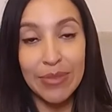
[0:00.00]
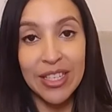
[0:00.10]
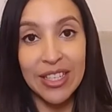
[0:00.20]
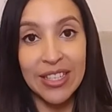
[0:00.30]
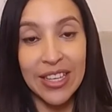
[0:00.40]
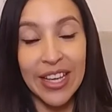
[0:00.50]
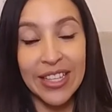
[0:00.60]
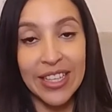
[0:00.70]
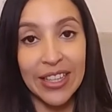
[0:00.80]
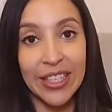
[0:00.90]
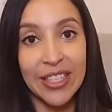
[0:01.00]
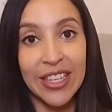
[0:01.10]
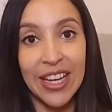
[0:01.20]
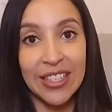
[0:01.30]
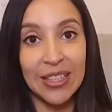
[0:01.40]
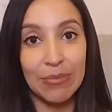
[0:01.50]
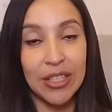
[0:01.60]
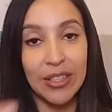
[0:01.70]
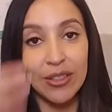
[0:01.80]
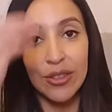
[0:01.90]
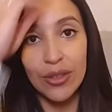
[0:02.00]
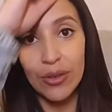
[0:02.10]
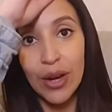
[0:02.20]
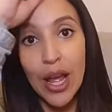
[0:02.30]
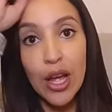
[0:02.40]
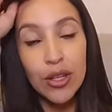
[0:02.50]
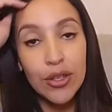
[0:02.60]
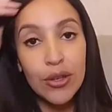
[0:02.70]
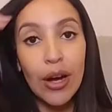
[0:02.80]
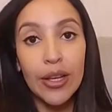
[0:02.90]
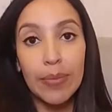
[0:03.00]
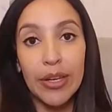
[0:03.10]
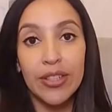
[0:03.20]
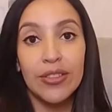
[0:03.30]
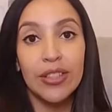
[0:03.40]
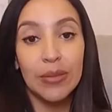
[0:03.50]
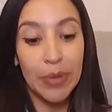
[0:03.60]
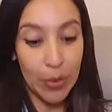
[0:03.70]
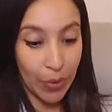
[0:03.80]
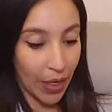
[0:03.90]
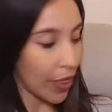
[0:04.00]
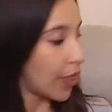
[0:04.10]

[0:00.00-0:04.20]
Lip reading: just in case at least she has something to do occupational therapy with.